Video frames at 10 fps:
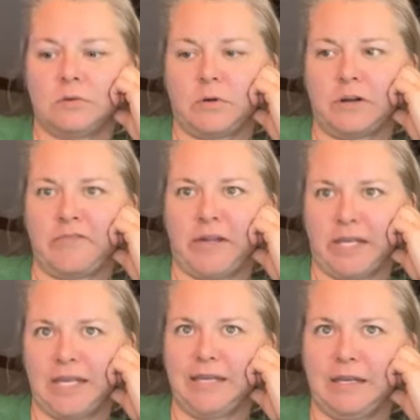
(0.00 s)
or if I
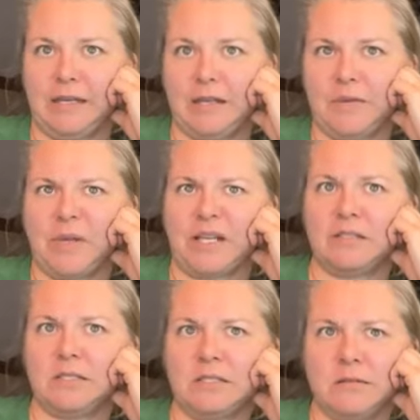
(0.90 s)
can,
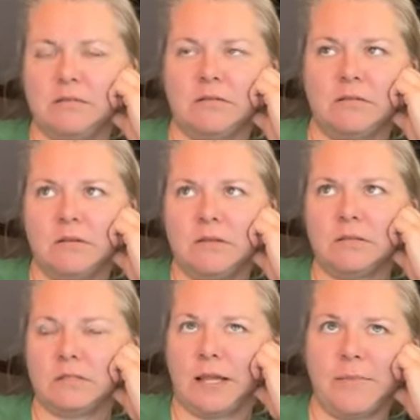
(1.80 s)
because
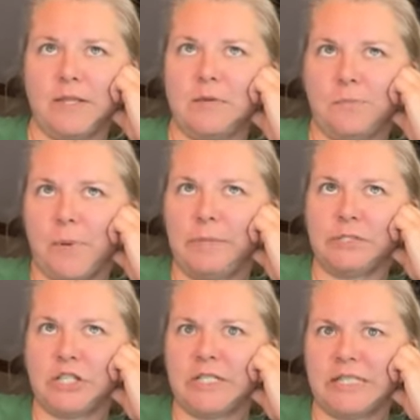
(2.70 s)
some of the
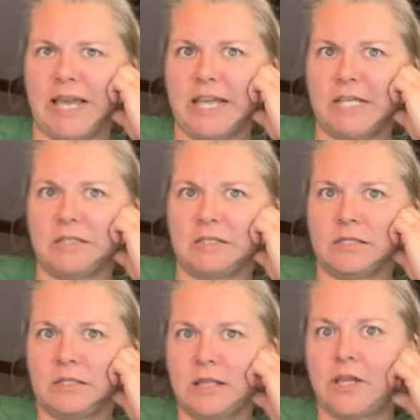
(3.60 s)
publishing
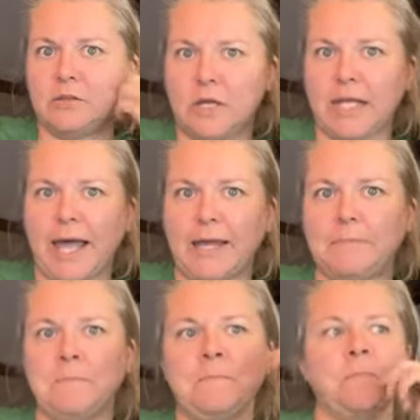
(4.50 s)
sites that you look at,